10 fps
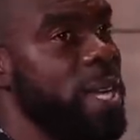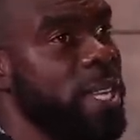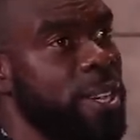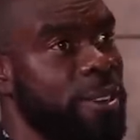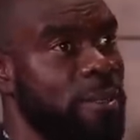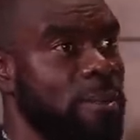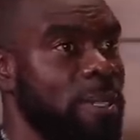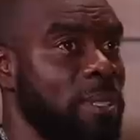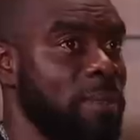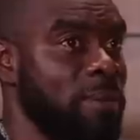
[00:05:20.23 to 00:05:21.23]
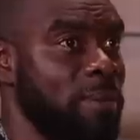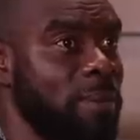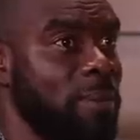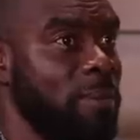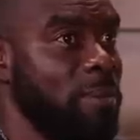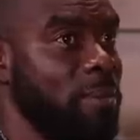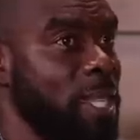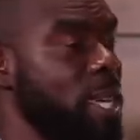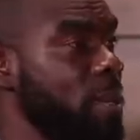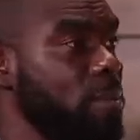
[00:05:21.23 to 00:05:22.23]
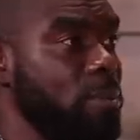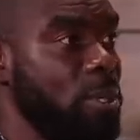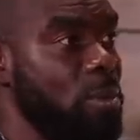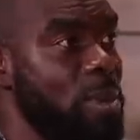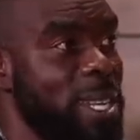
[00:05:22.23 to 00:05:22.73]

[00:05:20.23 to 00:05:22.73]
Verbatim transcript: one year. Yeah, about